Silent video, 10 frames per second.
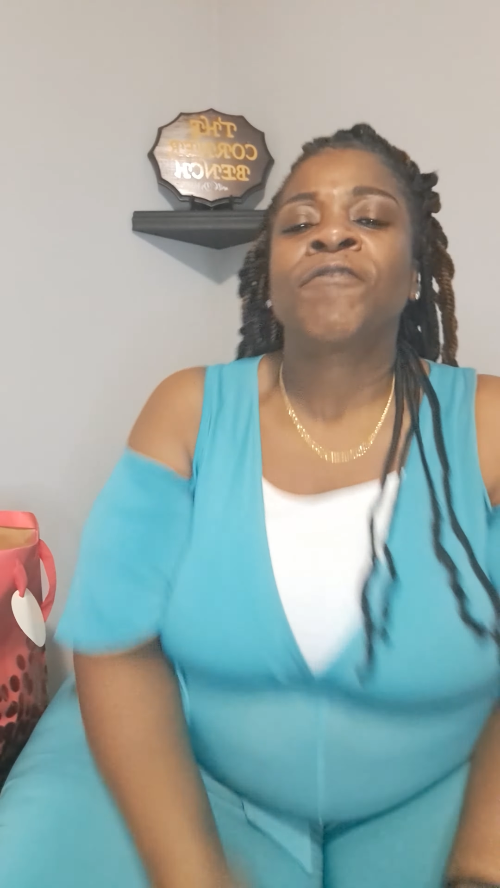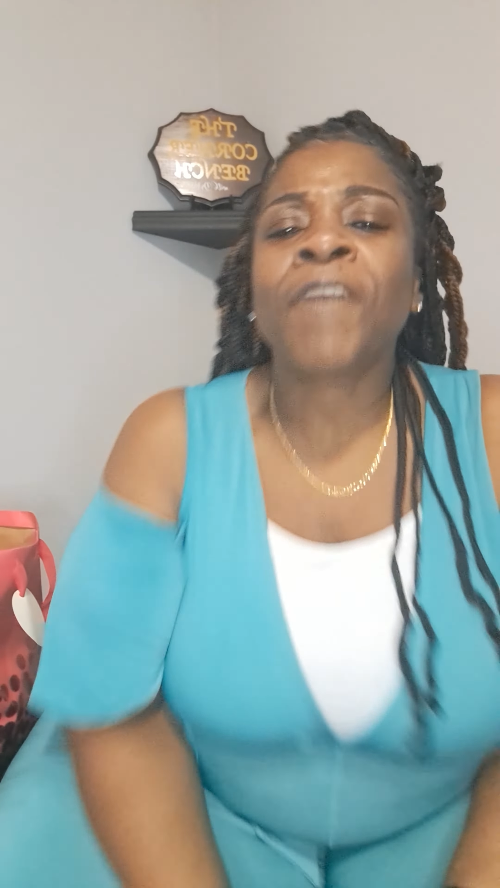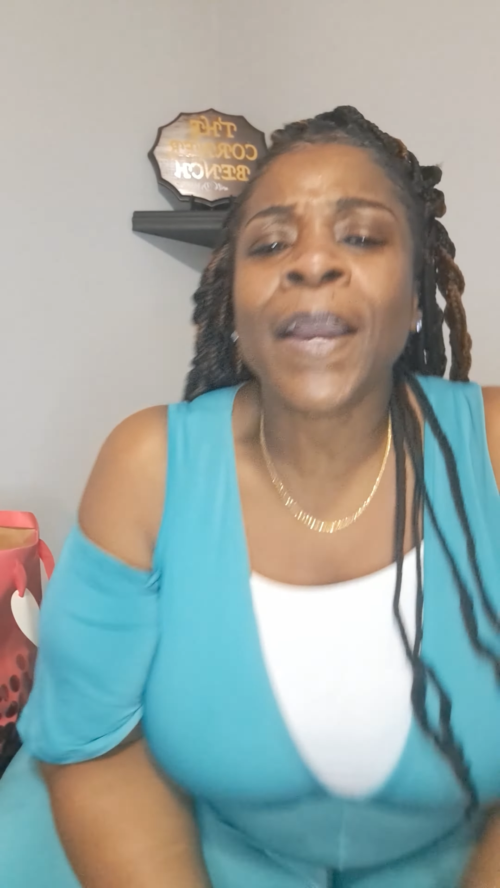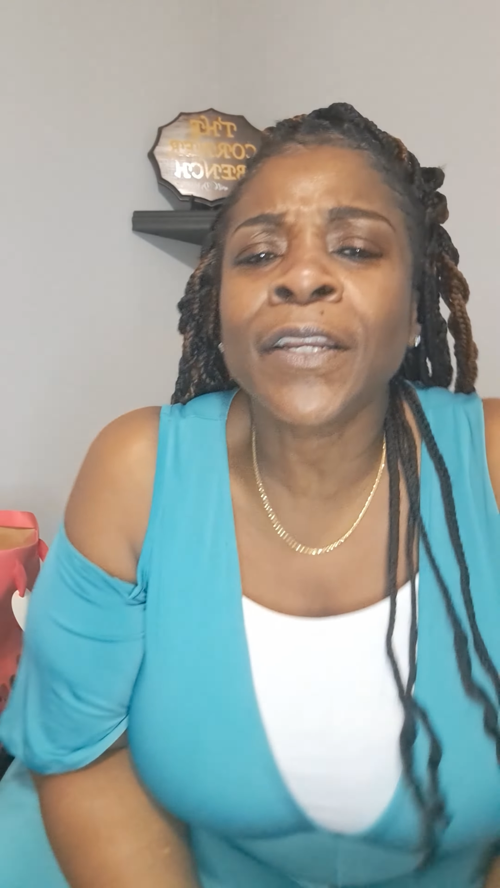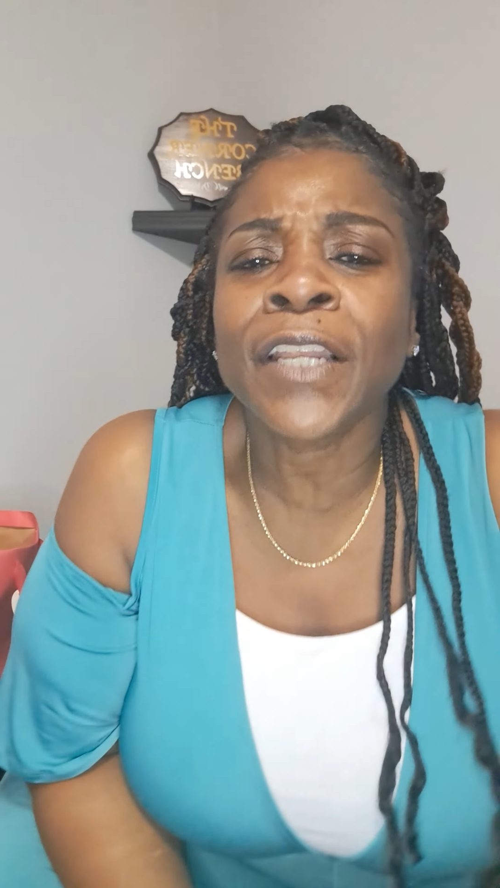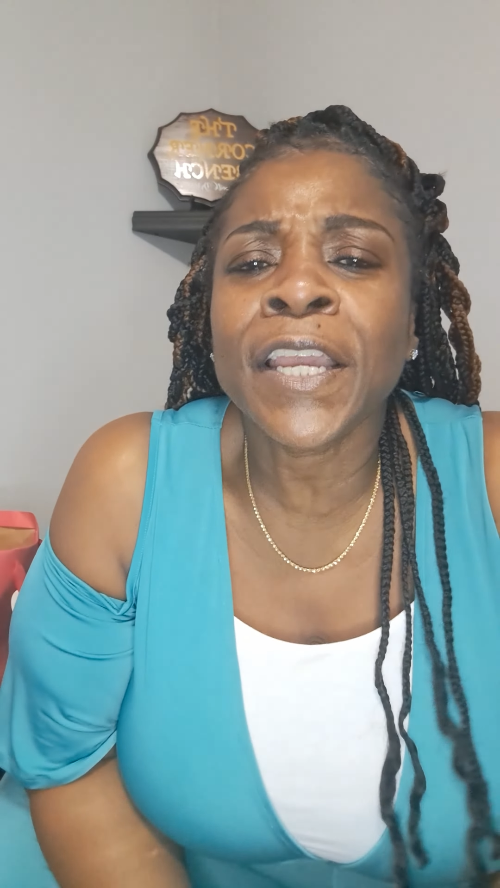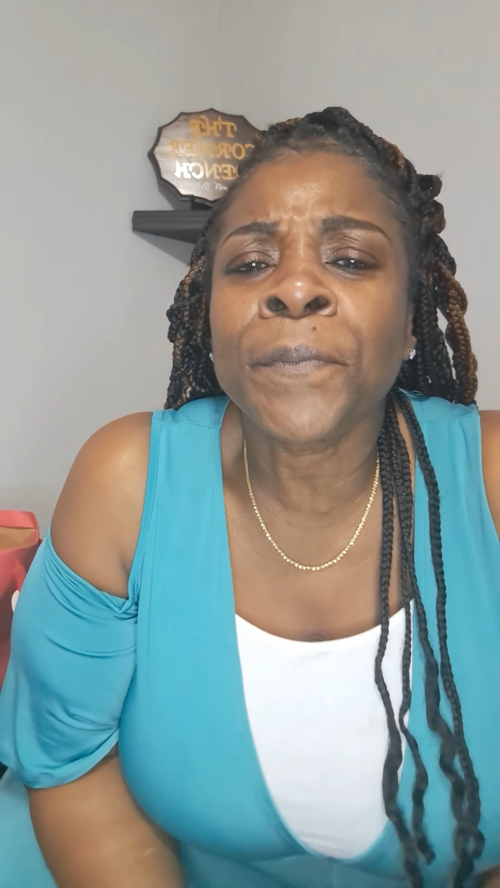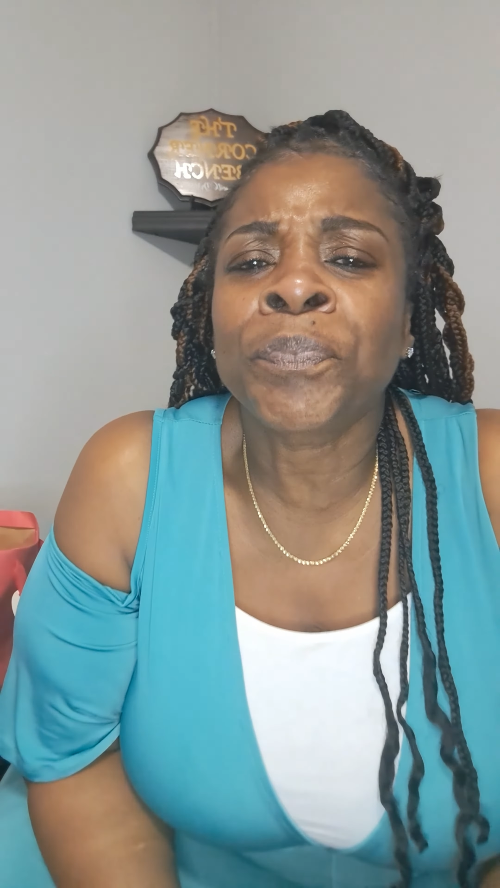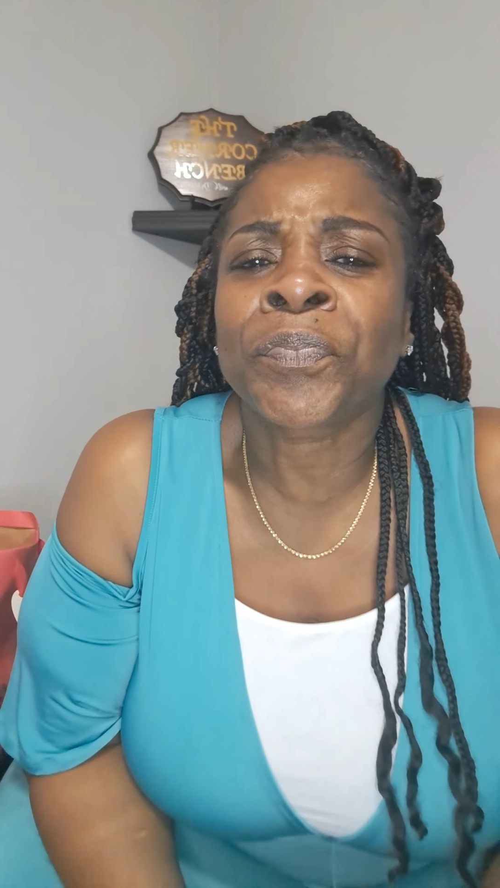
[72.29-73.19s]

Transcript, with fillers: Finally,